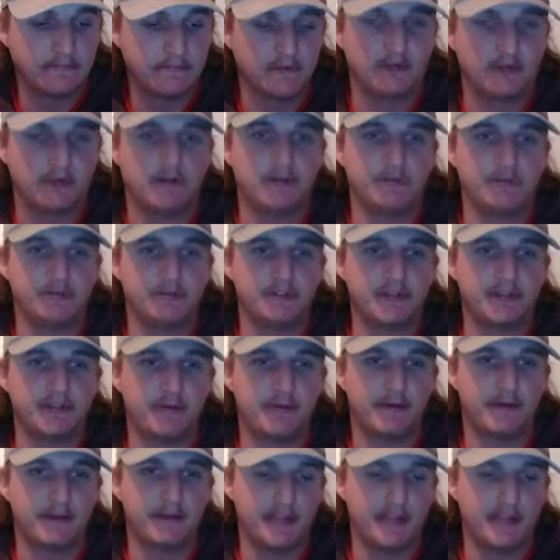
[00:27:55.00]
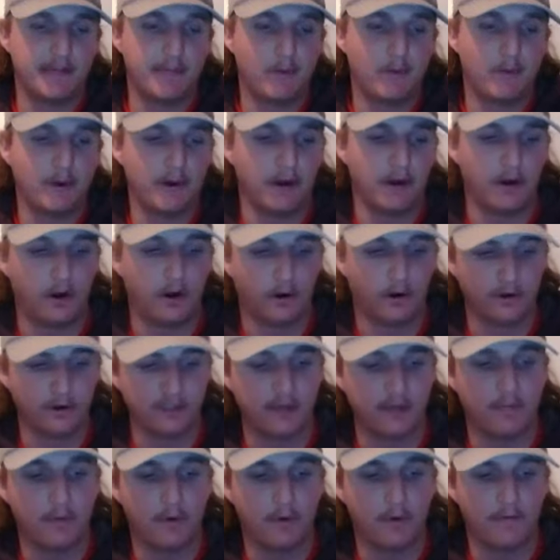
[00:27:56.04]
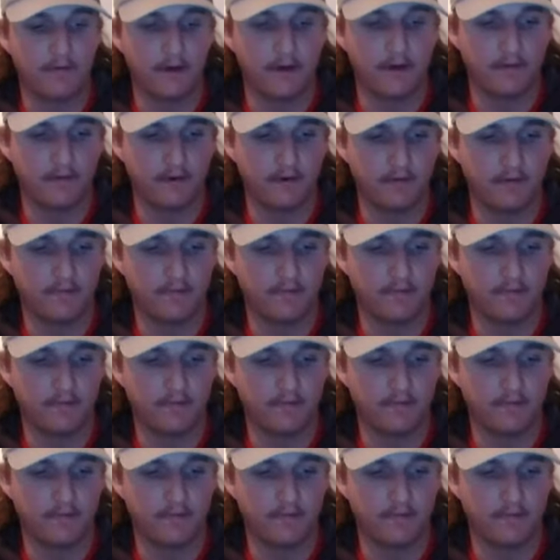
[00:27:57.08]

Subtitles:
Clemson's 7-point dog or 7-point favorite.